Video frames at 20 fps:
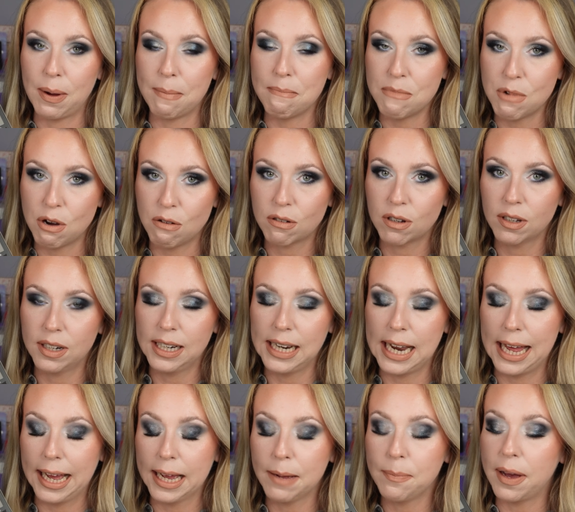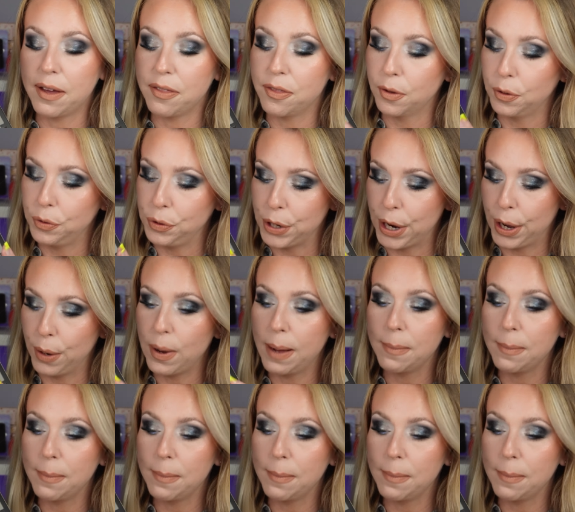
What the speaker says: I'm not gonna lie, but I thought, no,